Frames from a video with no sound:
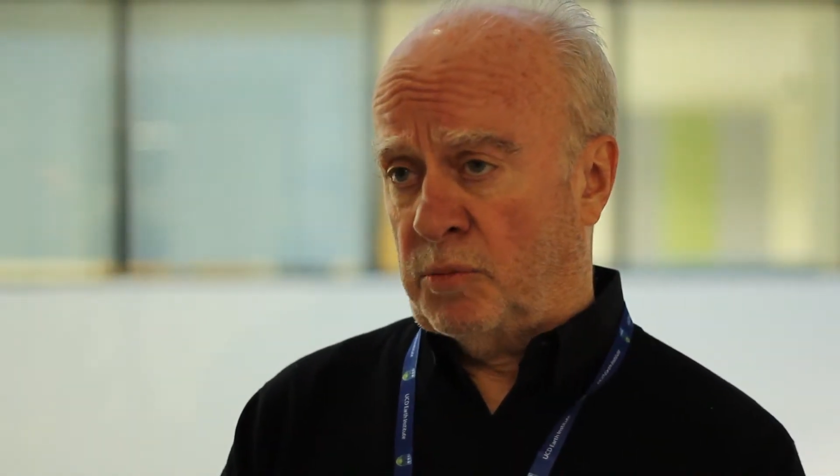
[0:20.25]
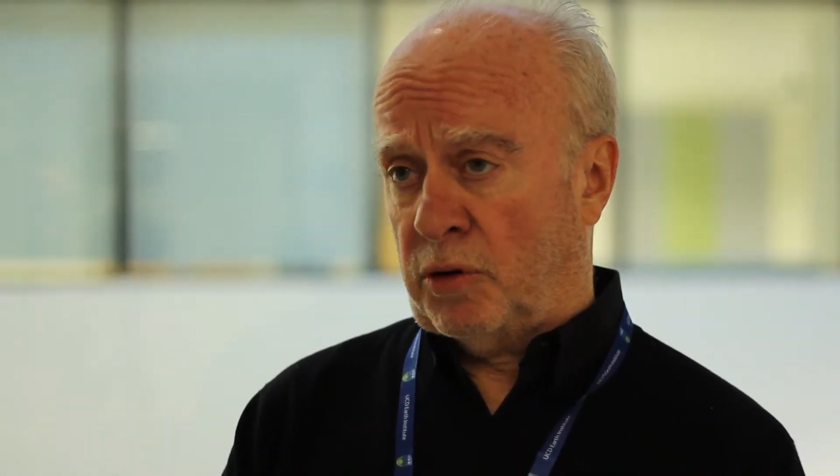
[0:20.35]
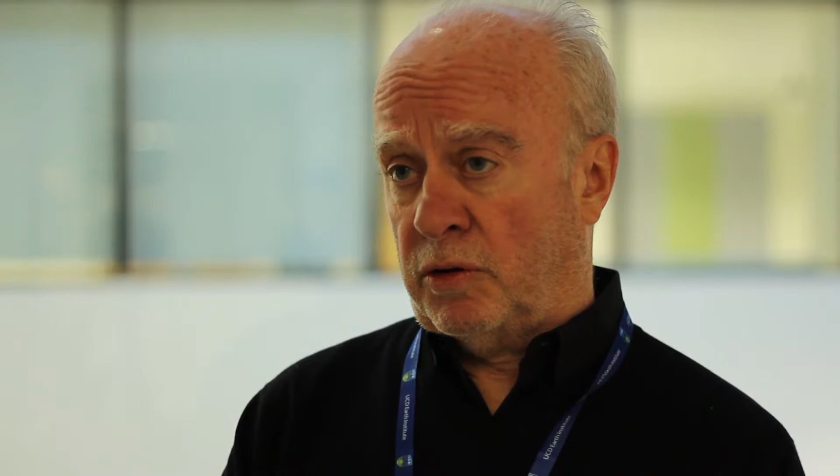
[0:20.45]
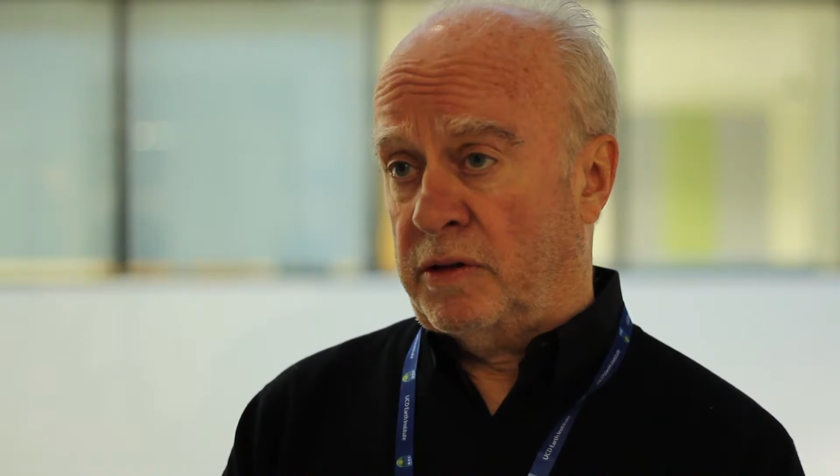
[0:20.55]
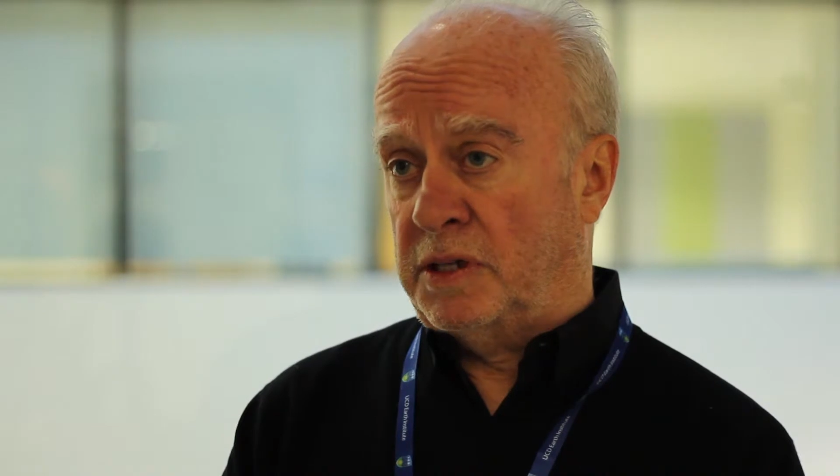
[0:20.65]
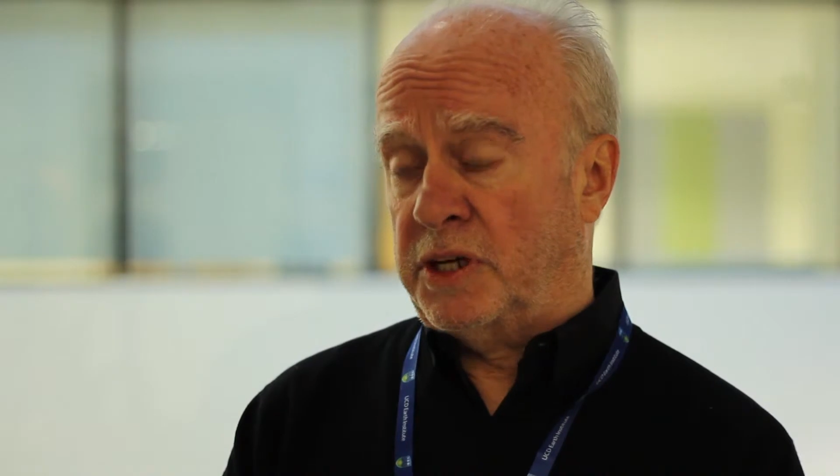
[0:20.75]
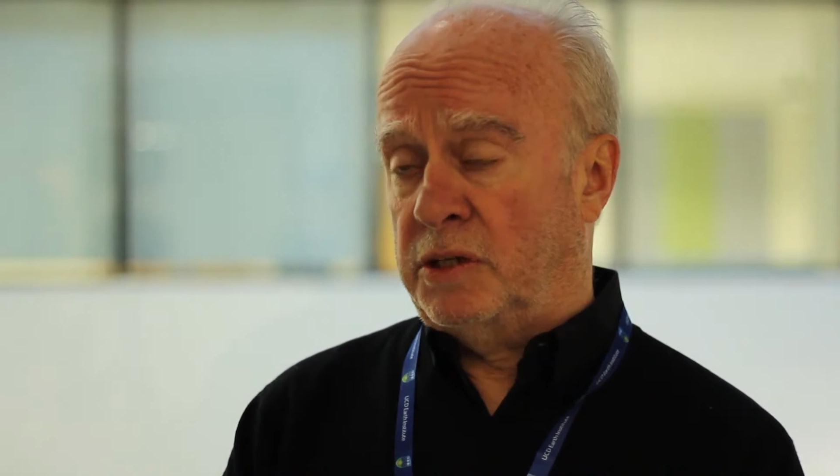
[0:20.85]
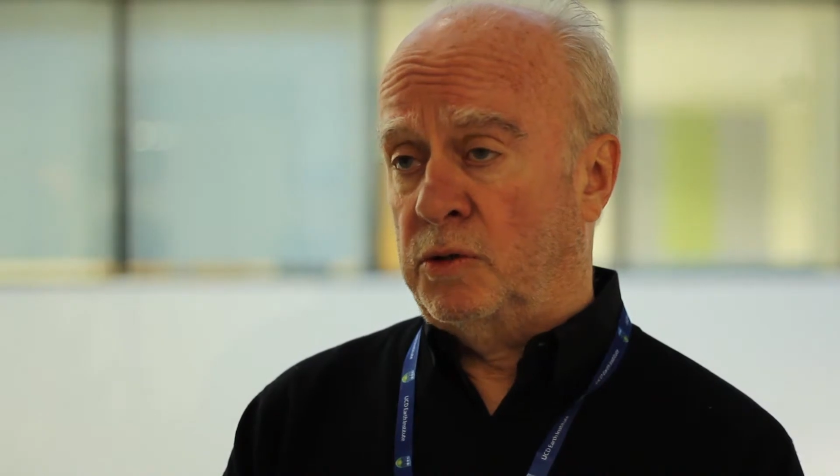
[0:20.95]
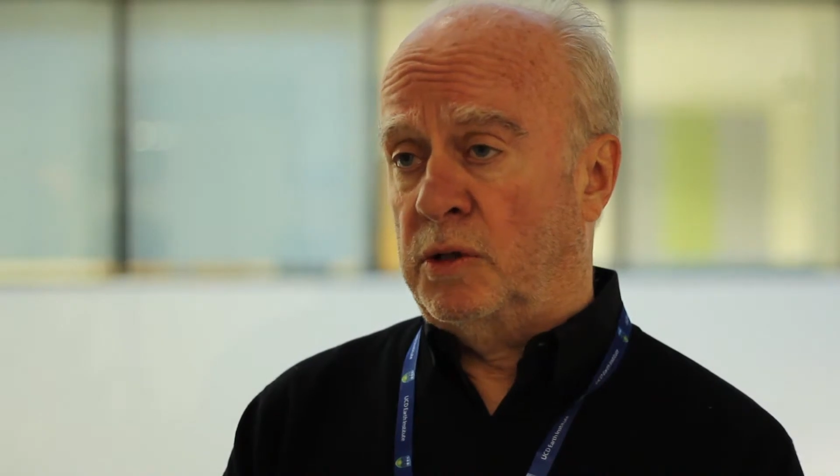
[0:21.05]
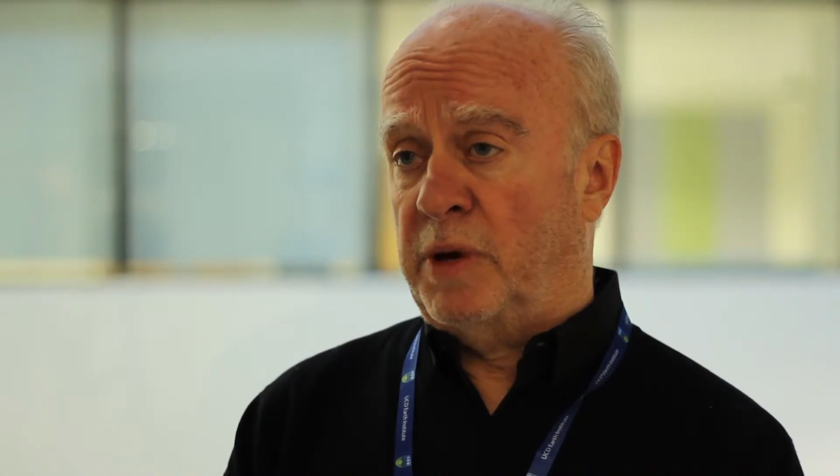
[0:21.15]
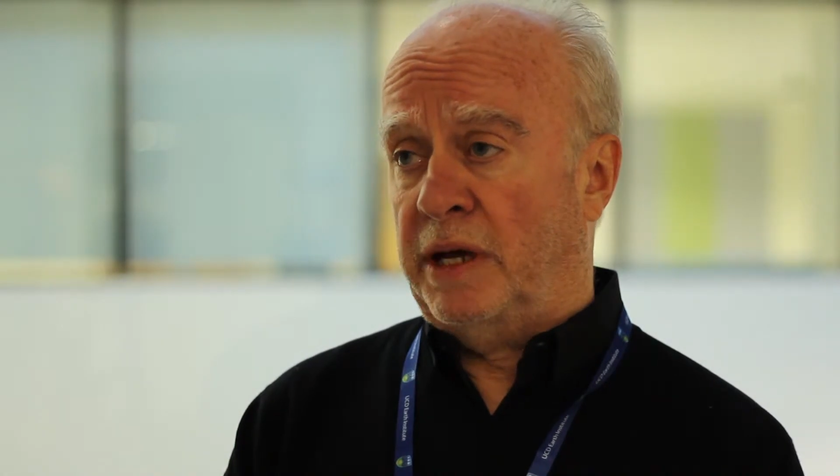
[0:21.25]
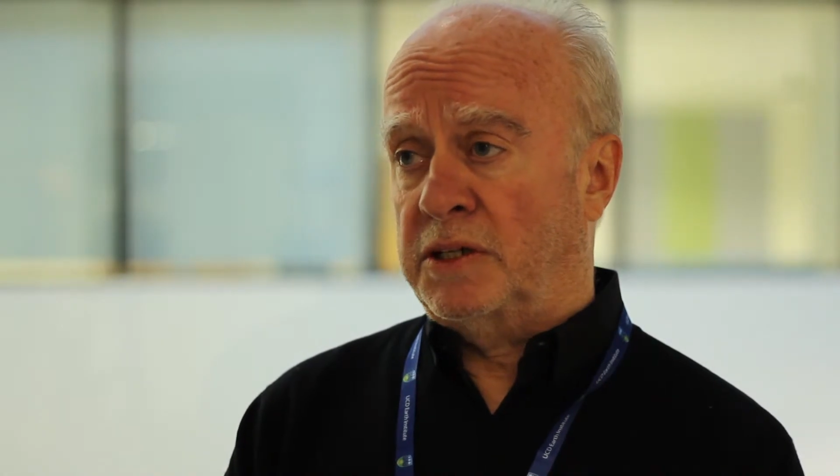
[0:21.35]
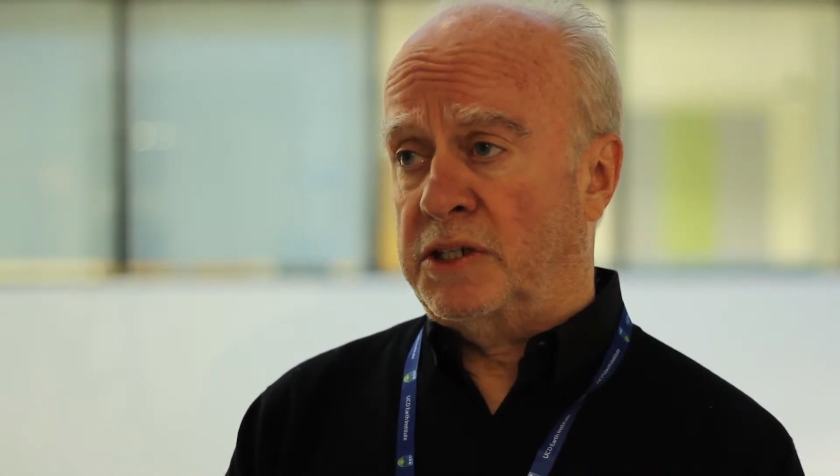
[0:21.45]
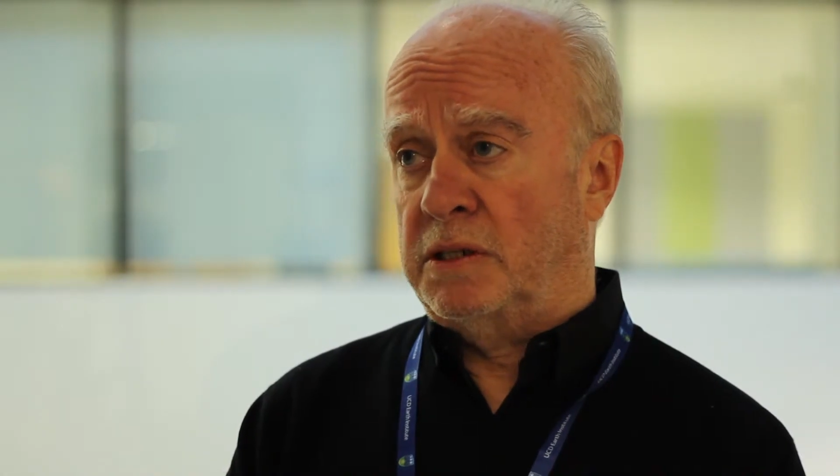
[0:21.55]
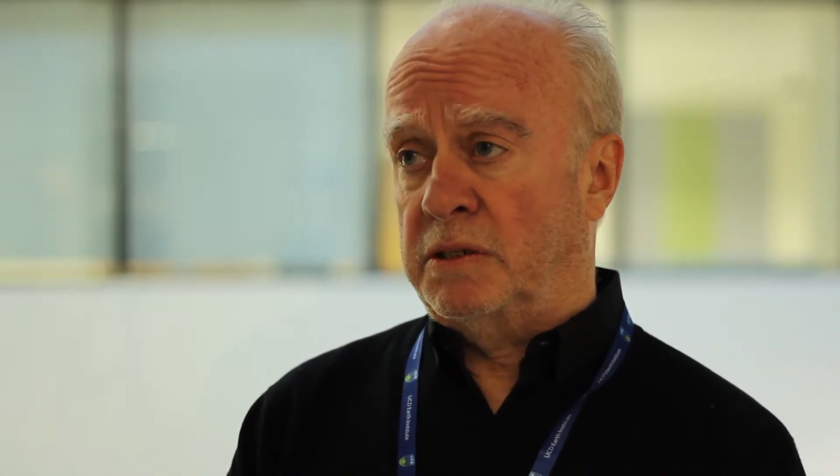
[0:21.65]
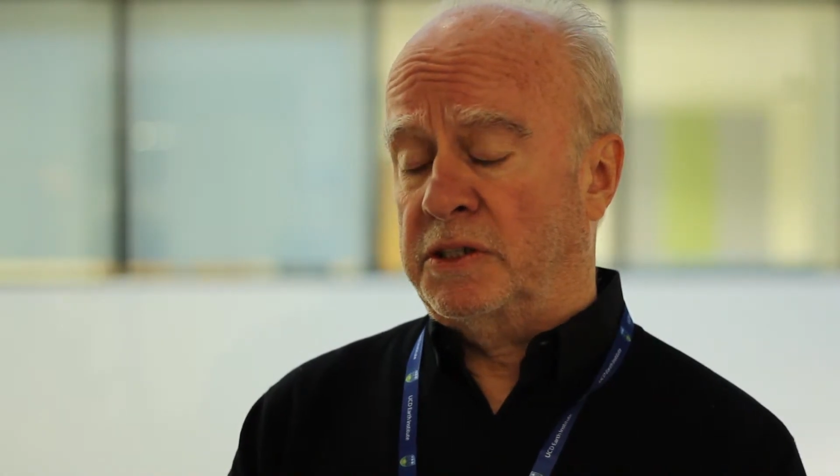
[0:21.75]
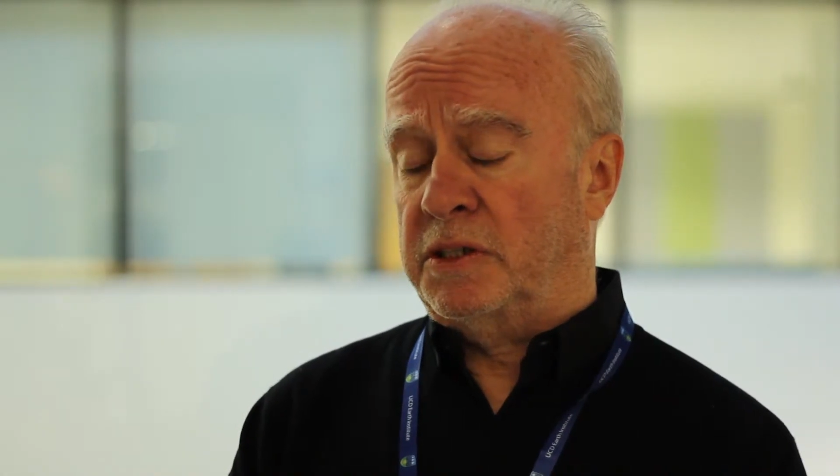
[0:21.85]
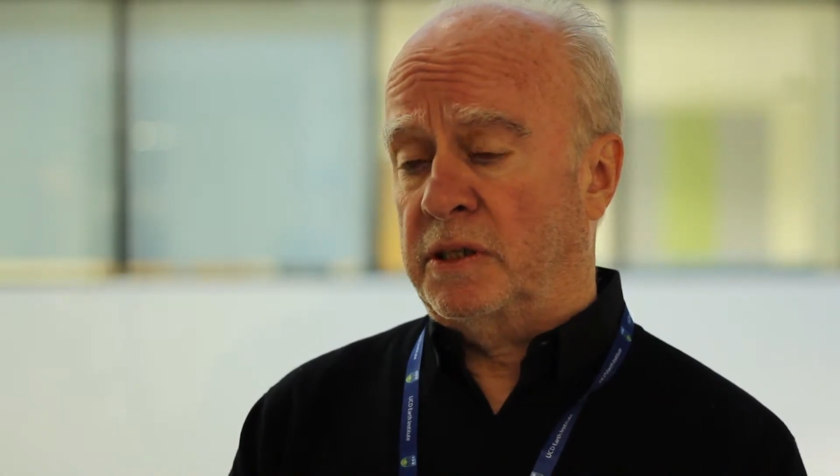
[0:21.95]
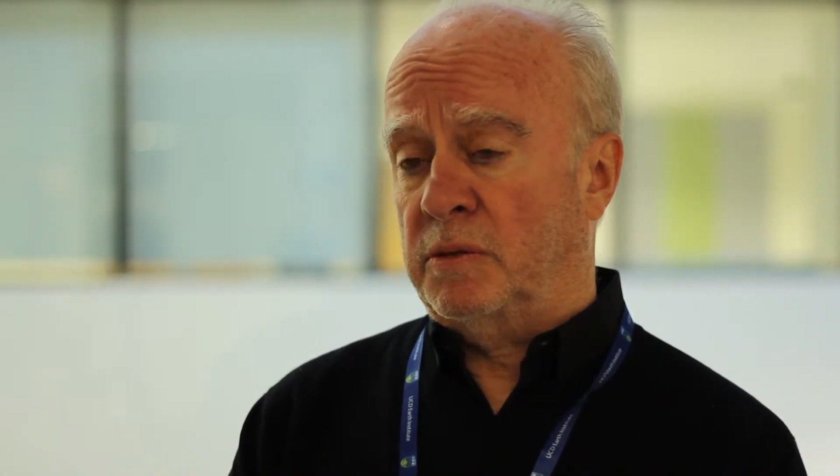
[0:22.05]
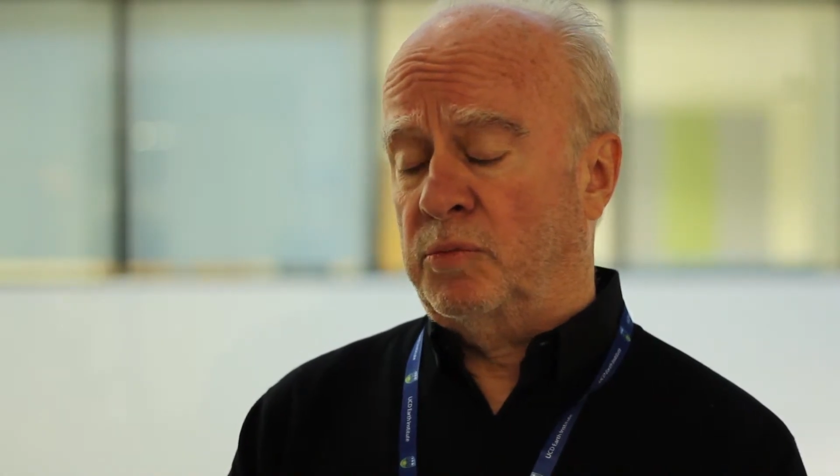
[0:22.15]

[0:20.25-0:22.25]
Part of the things I do in the magazine is